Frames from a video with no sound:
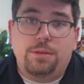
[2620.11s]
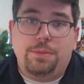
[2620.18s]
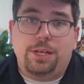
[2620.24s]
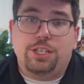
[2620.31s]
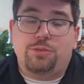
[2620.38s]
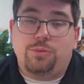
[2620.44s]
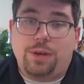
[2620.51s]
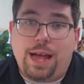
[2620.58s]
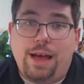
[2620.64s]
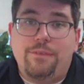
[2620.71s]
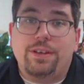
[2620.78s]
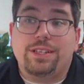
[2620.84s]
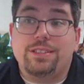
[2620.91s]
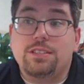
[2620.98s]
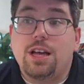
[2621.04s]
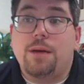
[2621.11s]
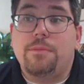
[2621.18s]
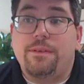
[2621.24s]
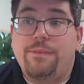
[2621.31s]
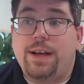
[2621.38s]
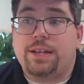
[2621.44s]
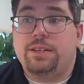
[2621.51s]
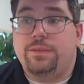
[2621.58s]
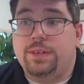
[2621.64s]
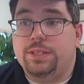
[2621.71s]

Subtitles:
because we're having some effective